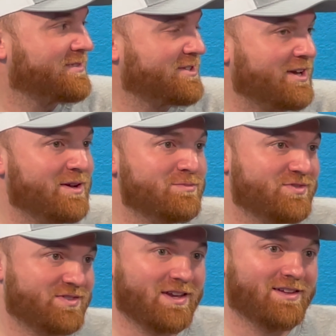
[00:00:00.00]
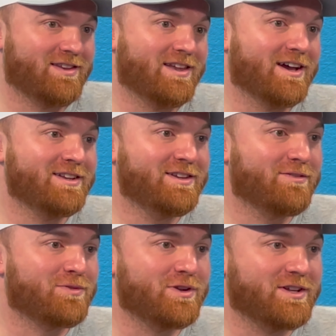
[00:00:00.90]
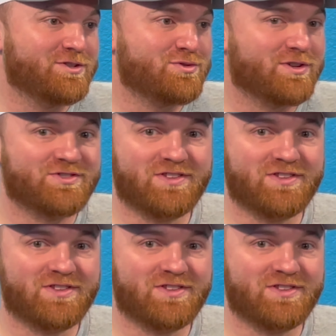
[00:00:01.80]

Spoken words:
Times 9 different districts,